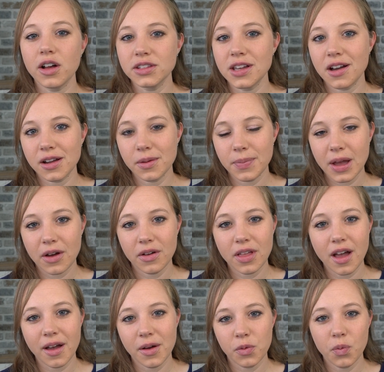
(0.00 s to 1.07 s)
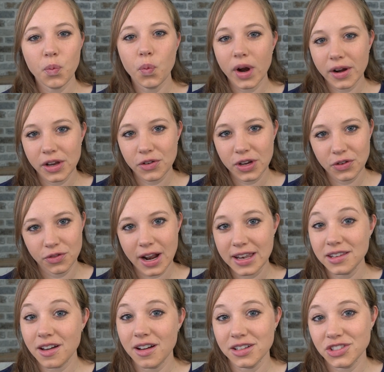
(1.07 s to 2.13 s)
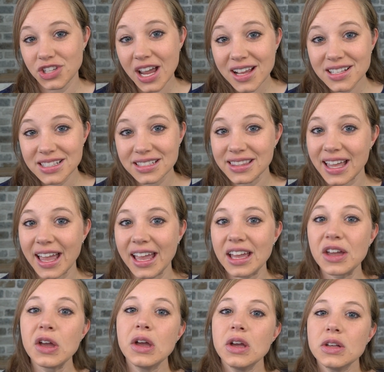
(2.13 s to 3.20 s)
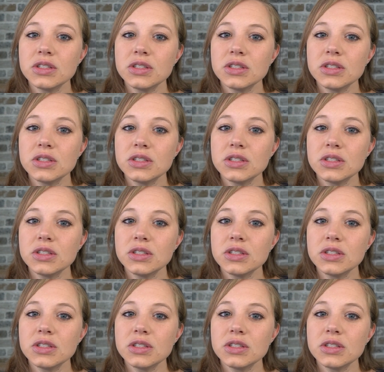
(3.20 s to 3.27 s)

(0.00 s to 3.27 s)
I'll talk about where you can rent on Jackson Lake,